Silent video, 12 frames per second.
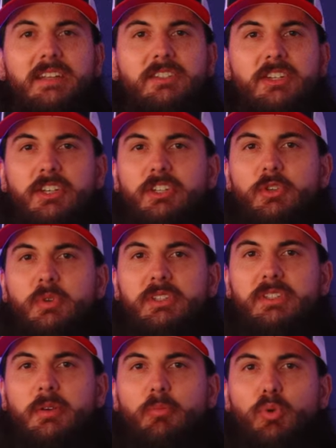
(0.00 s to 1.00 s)

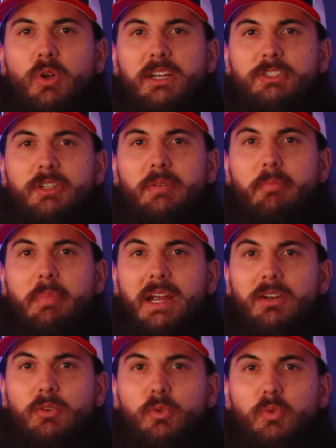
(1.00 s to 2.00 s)
continuous compression
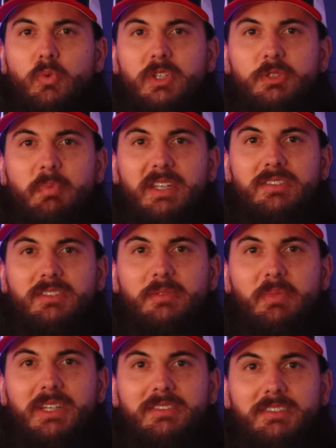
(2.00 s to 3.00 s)
barrel, which basically
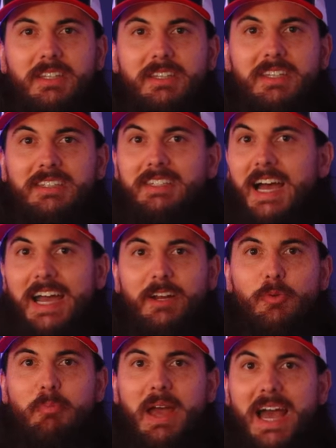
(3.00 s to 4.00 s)
means that the
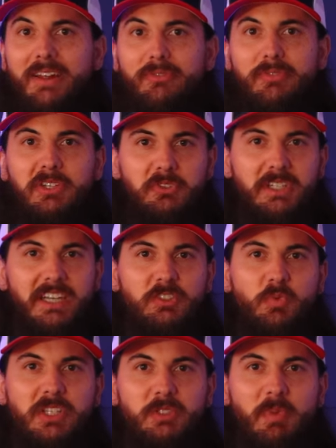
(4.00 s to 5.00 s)
entire bat feels like a
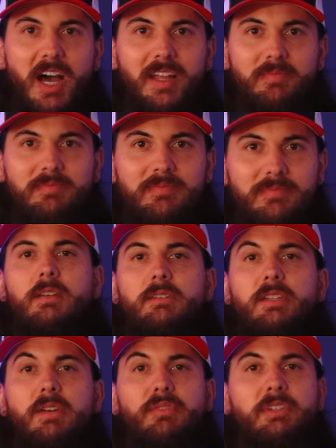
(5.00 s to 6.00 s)
sweet spot.
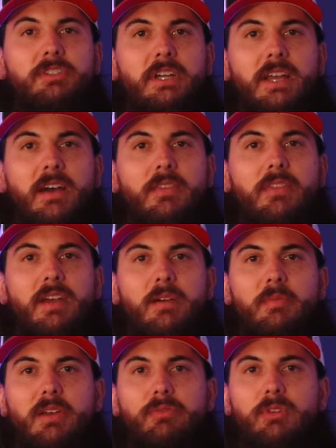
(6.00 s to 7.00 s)
So definitely check out
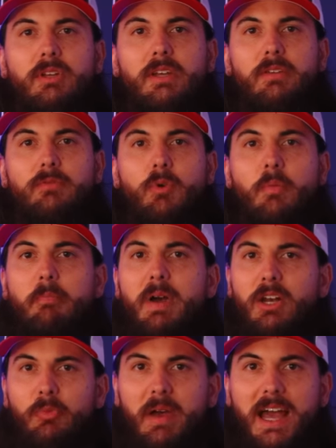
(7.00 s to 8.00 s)
them if you're looking for
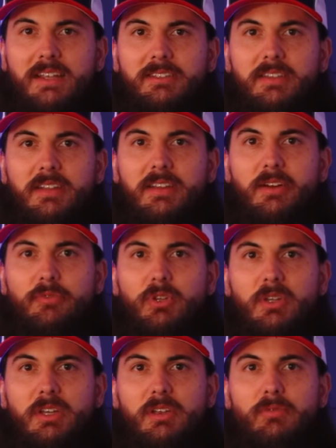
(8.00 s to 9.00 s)
metal bats, and then if you're
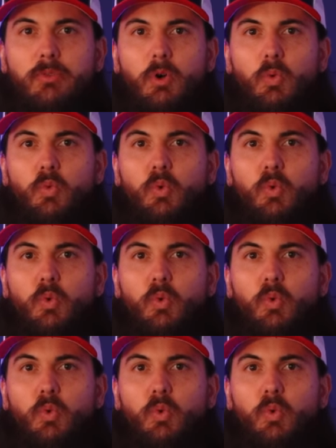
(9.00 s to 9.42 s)
looking for